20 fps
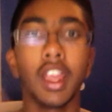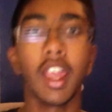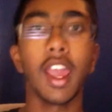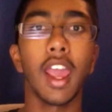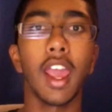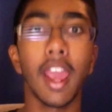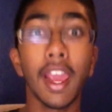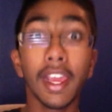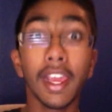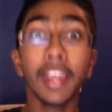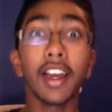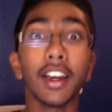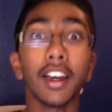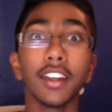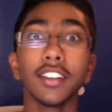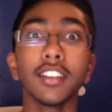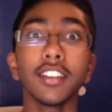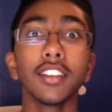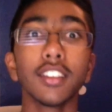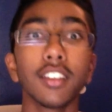Hey
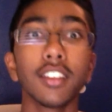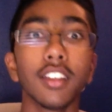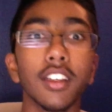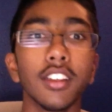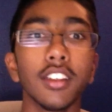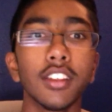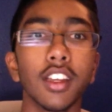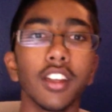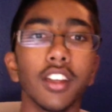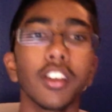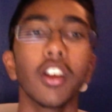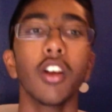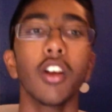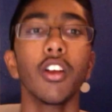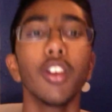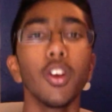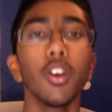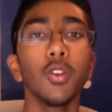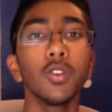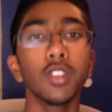guys, this is Nintendo
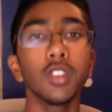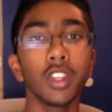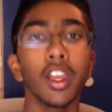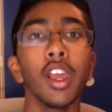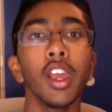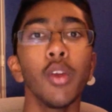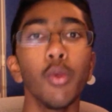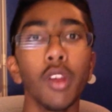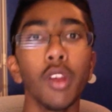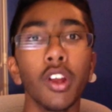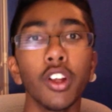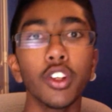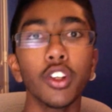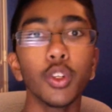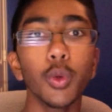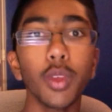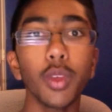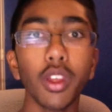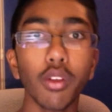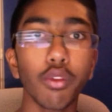Cario, and today we are
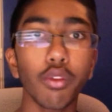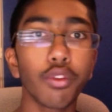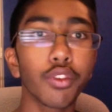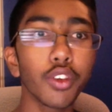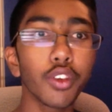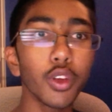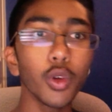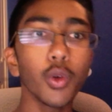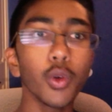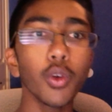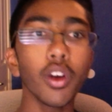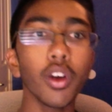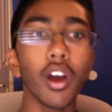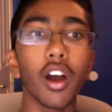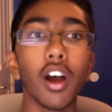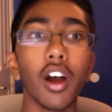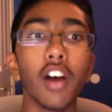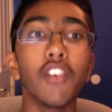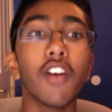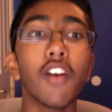doing a review
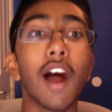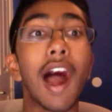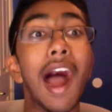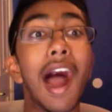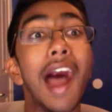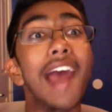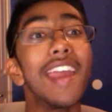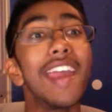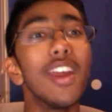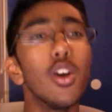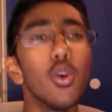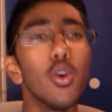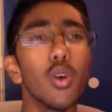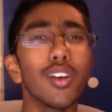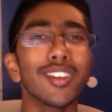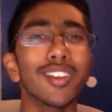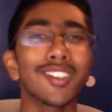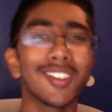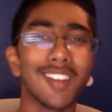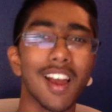of
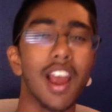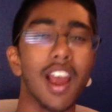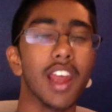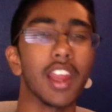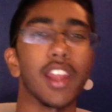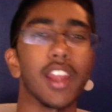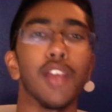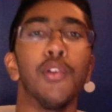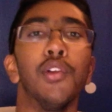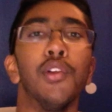iOS 9.